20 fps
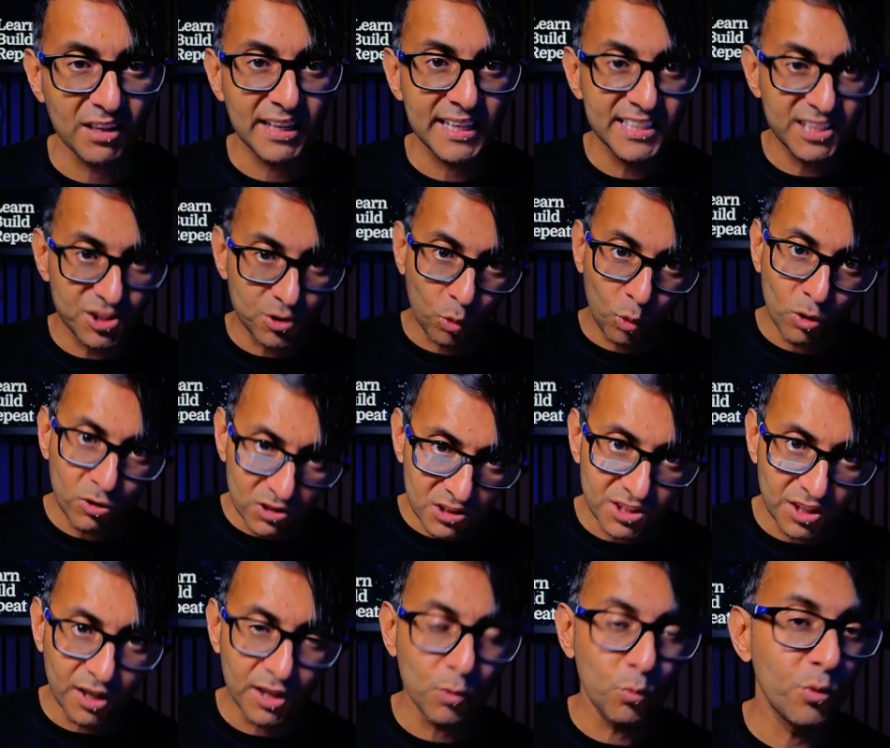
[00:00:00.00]
and it's all
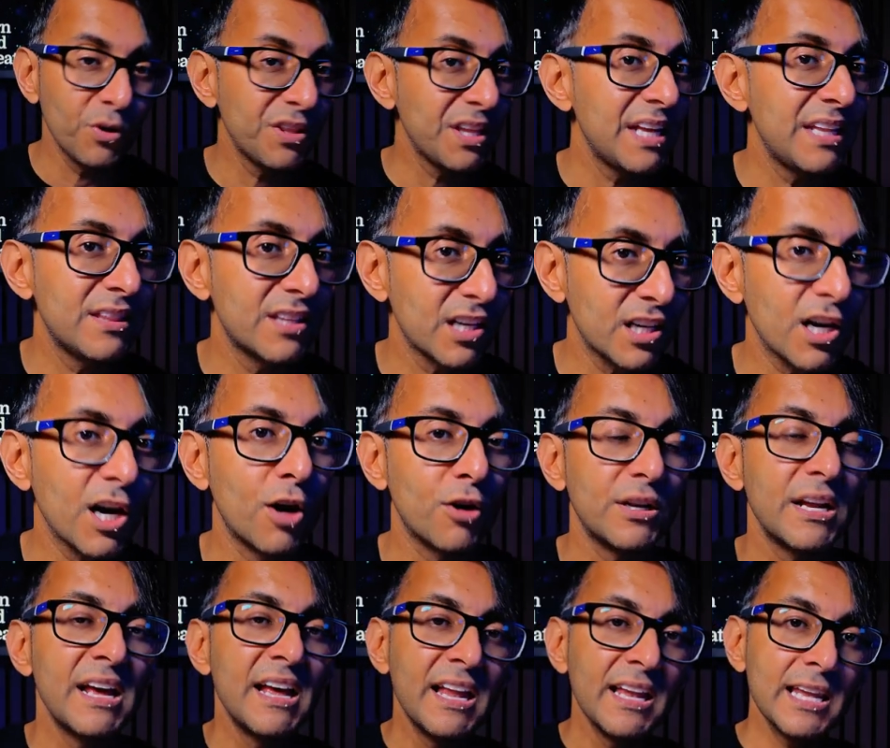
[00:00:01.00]
done within the
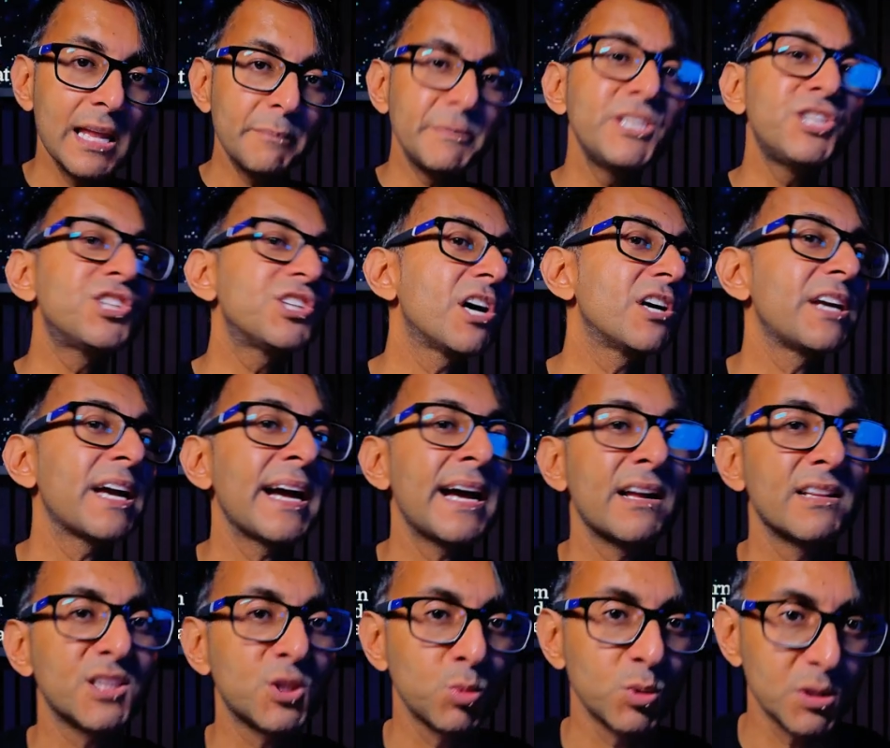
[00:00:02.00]
code. Let me show you how
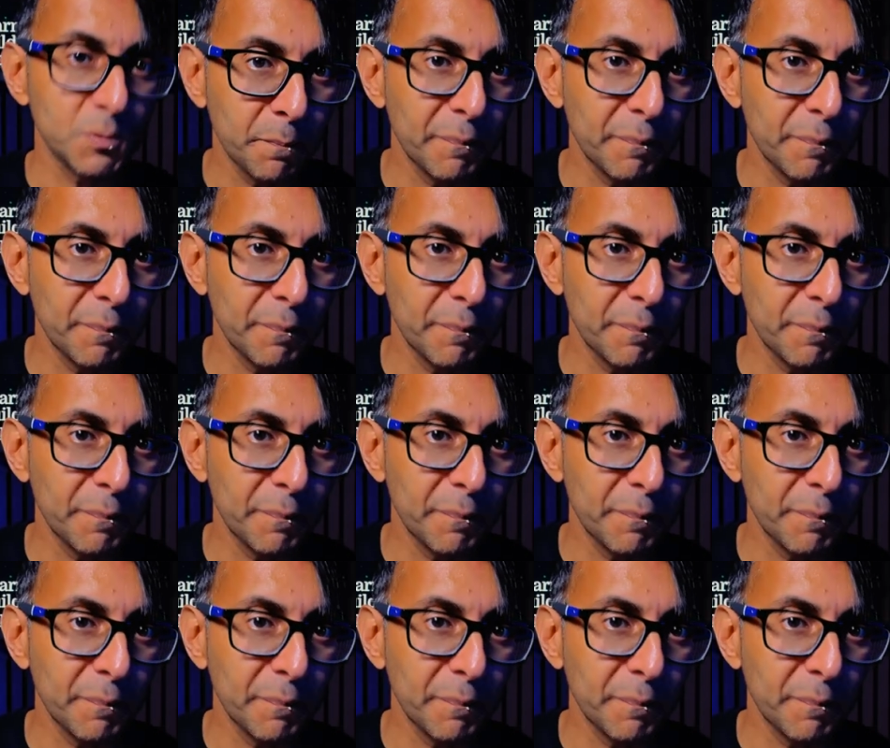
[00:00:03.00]
this was